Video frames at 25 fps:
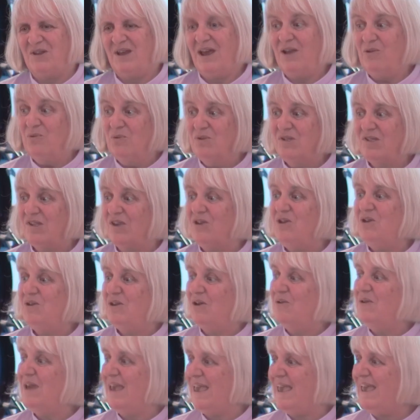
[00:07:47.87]
and also you
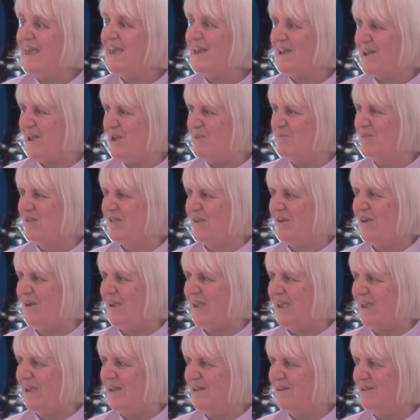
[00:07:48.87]
don't hear him
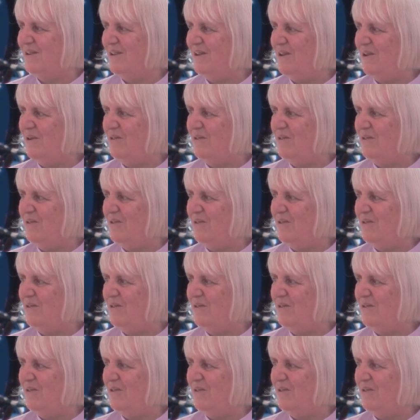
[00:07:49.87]
saying it.